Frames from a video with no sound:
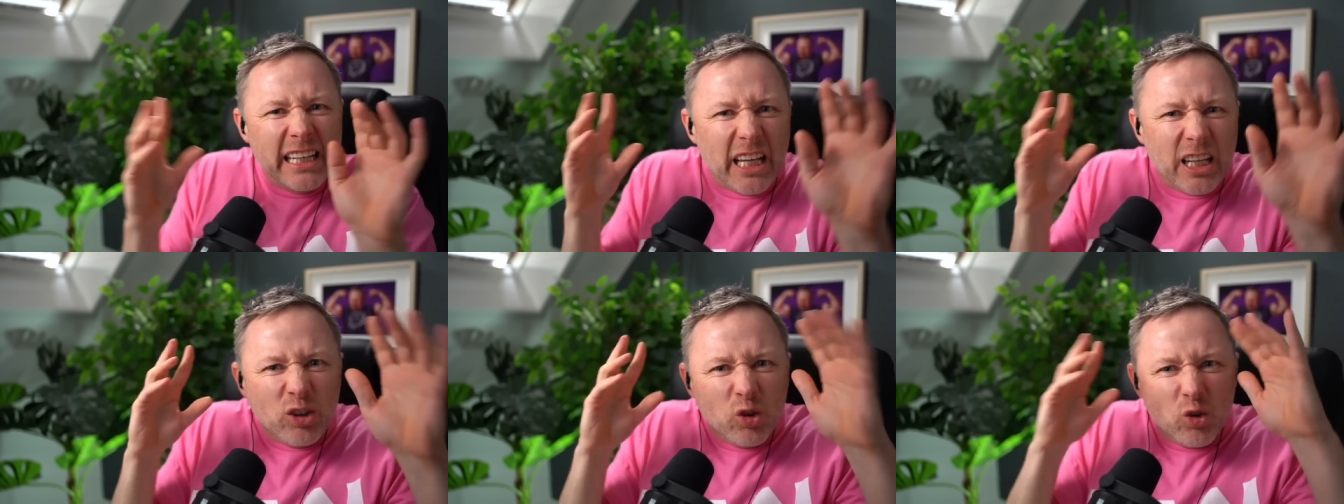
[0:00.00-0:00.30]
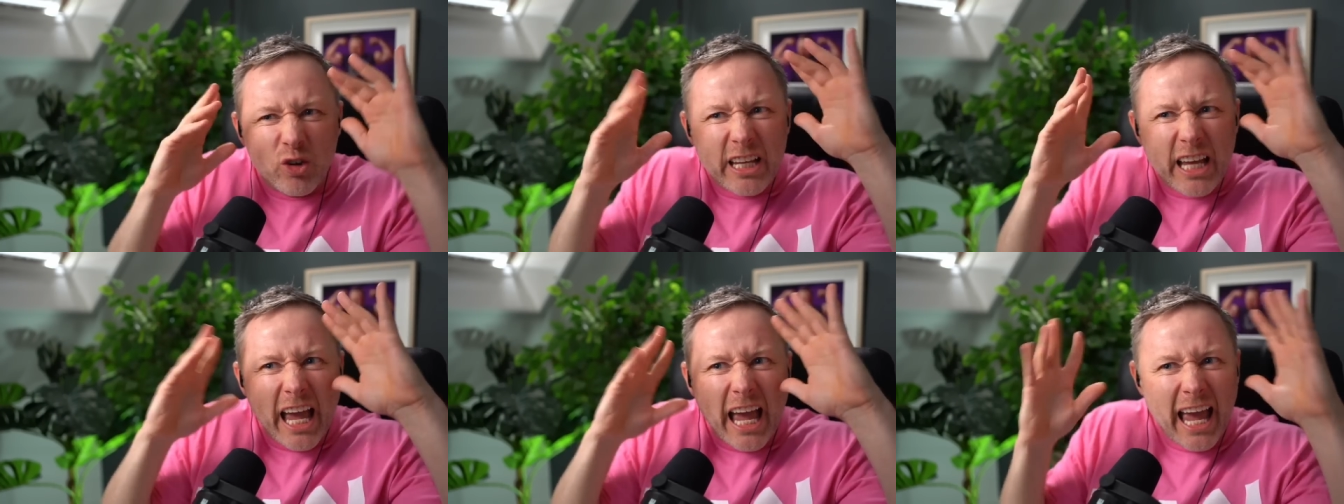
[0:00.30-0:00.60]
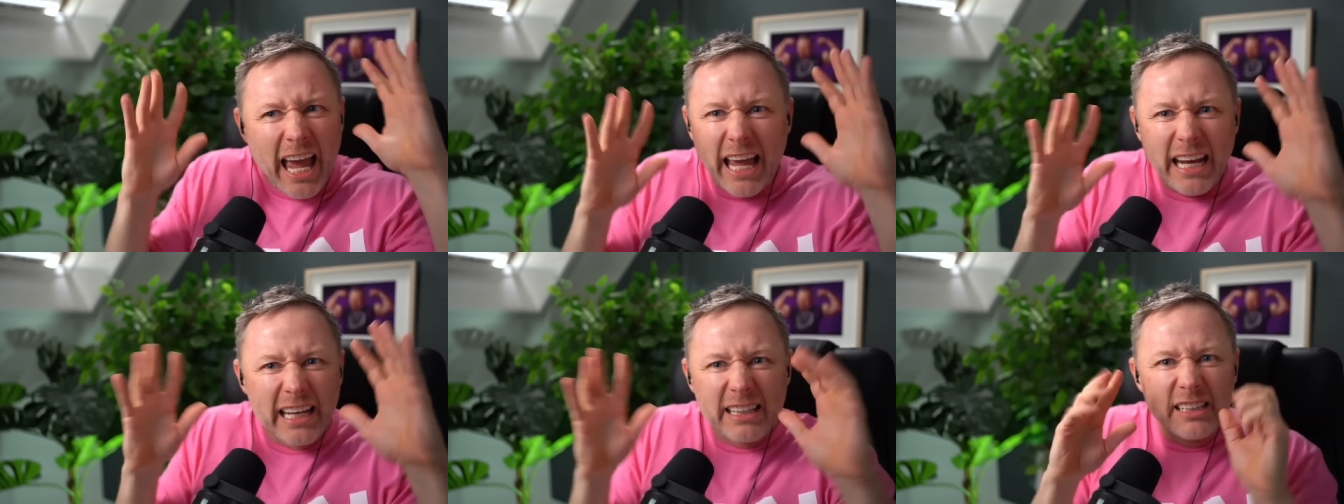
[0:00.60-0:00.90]
I don't get
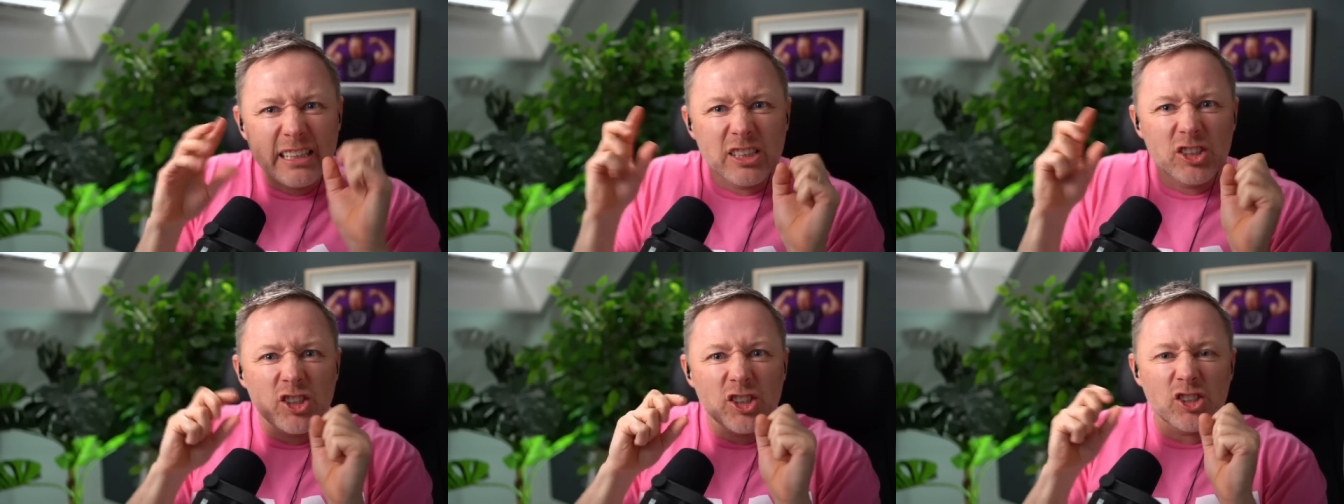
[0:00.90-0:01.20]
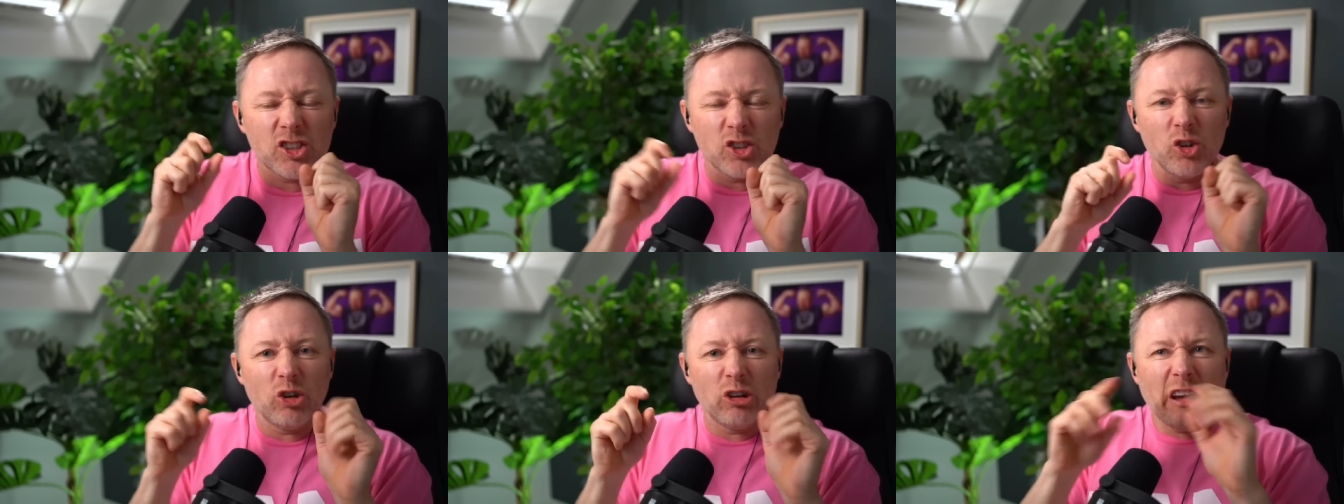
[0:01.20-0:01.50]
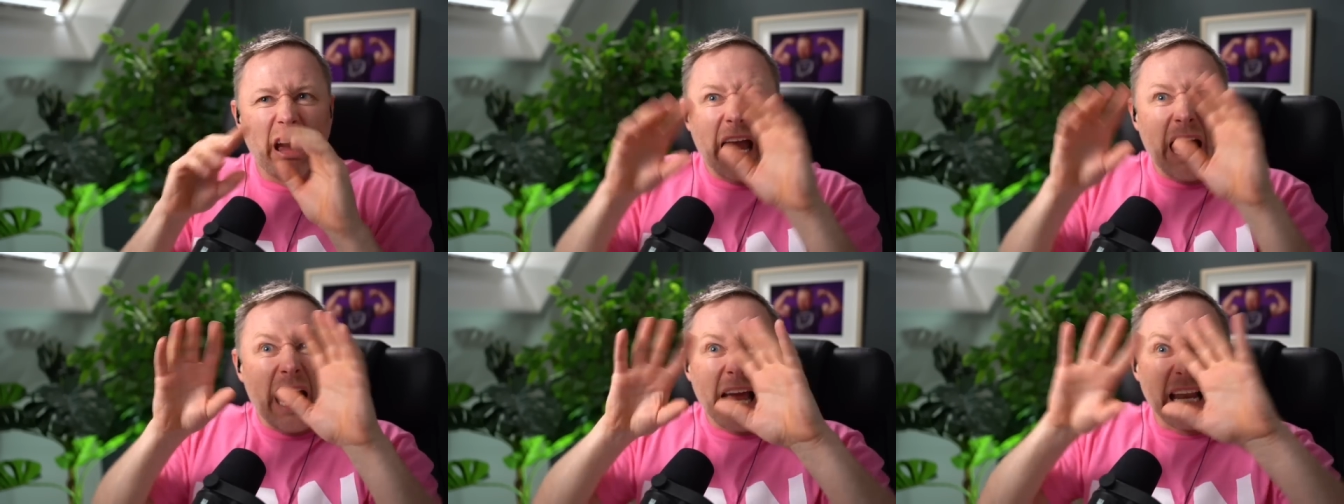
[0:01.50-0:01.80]
anything just now, uh,
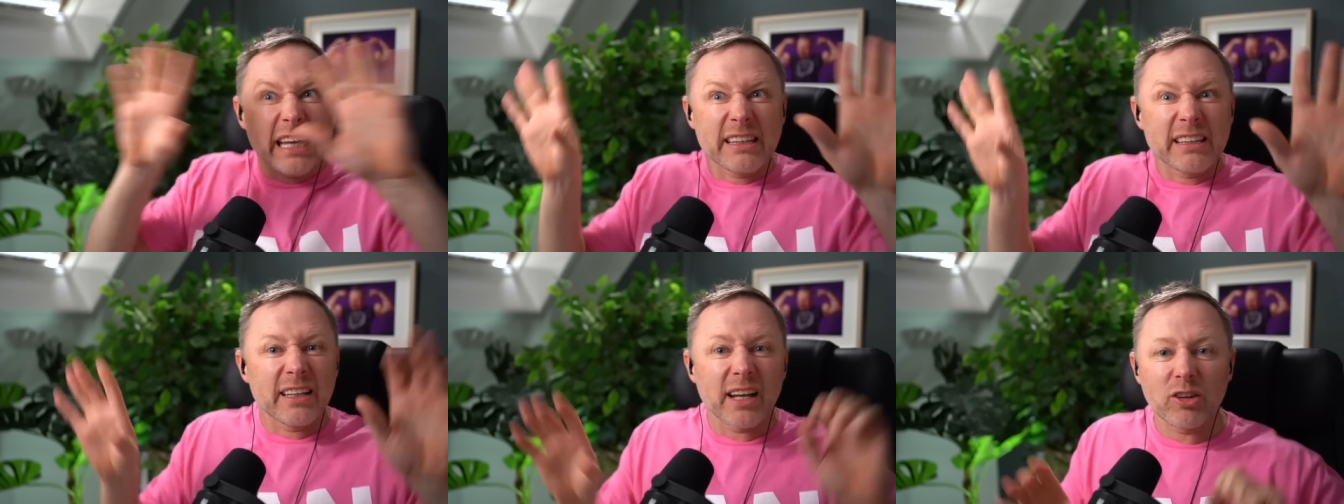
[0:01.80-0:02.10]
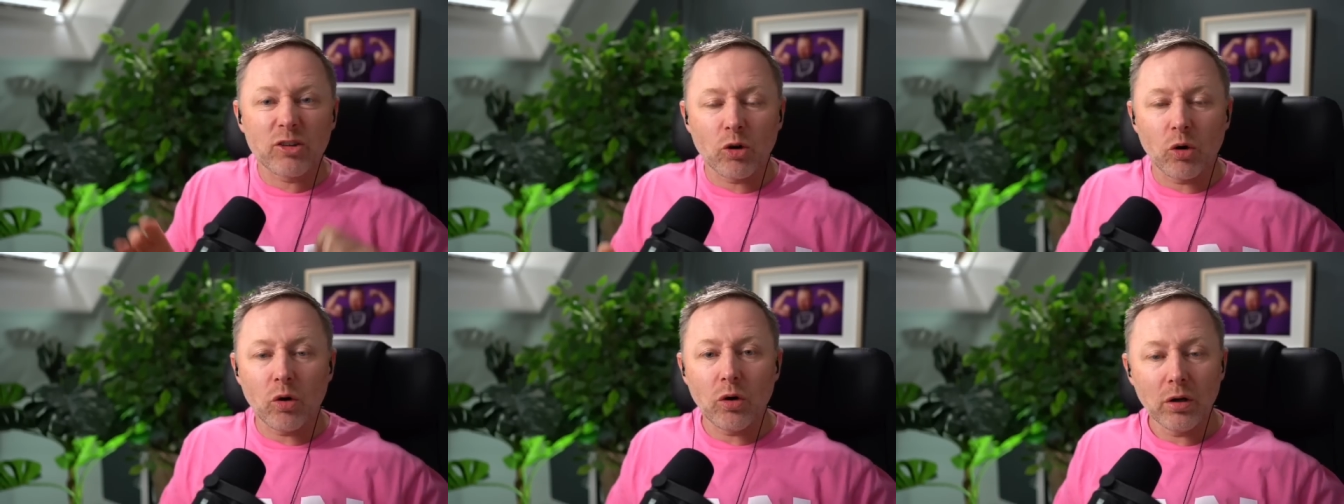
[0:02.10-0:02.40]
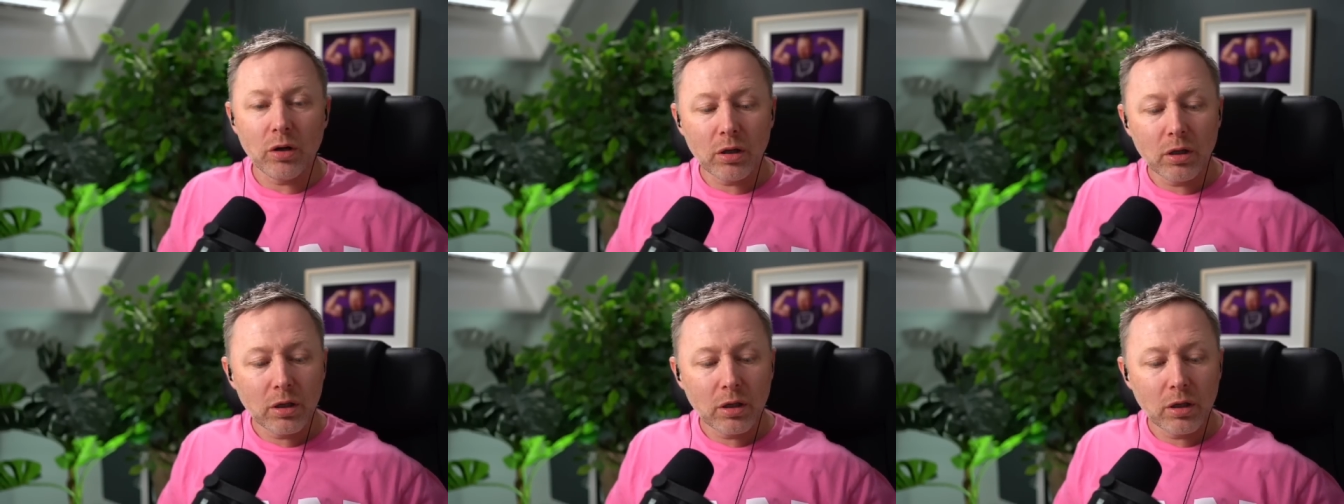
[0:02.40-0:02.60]
anything at all.